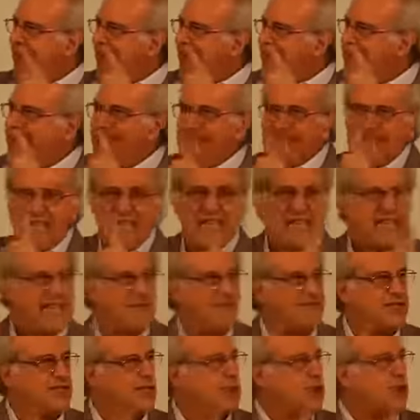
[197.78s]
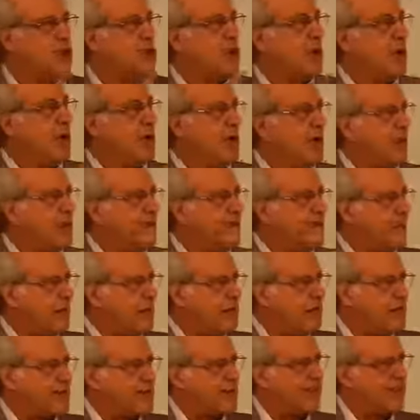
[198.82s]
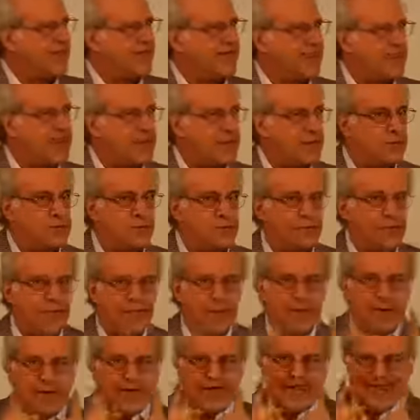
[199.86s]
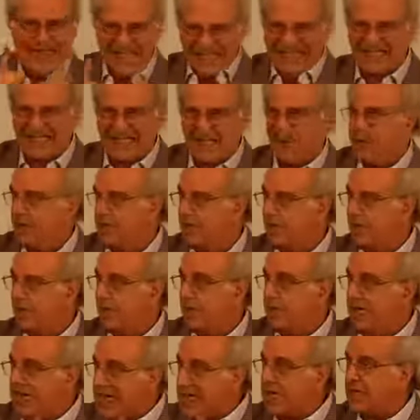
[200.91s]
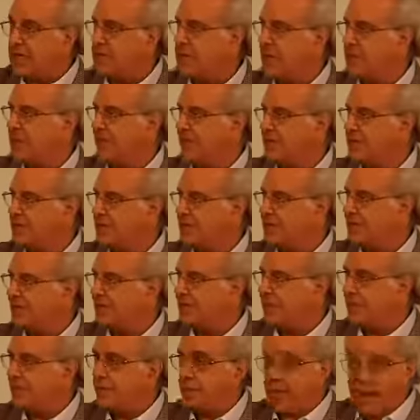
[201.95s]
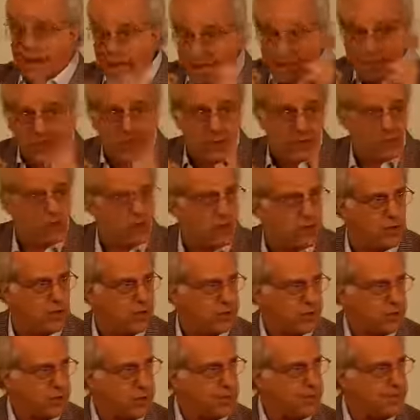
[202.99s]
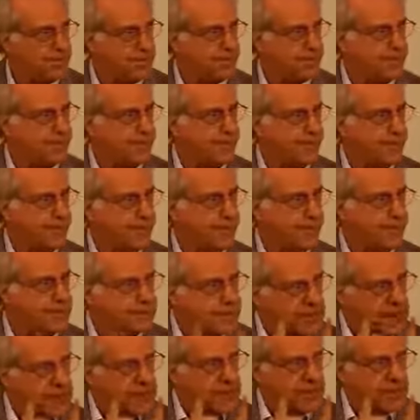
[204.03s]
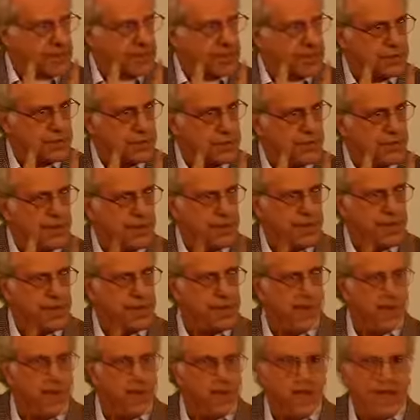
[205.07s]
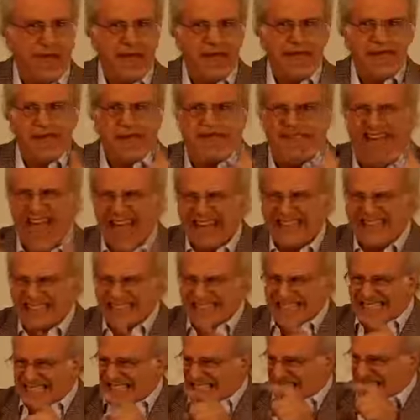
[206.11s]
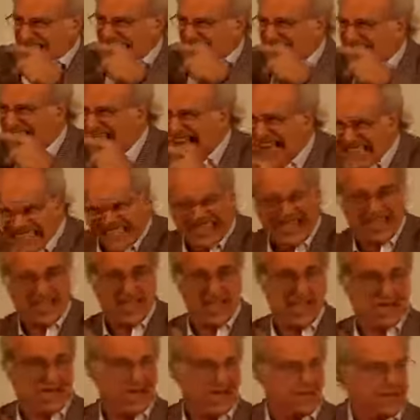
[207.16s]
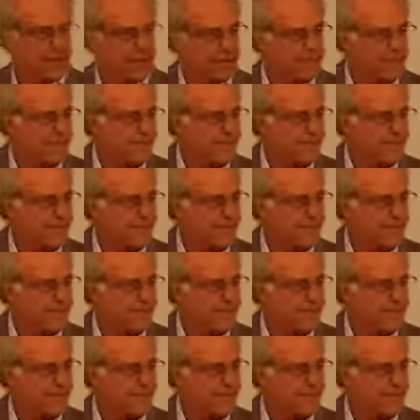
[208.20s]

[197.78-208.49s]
and then he gives you a very profound lesson in economics. And here's how it goes. Here's how it goes. That's disgusting,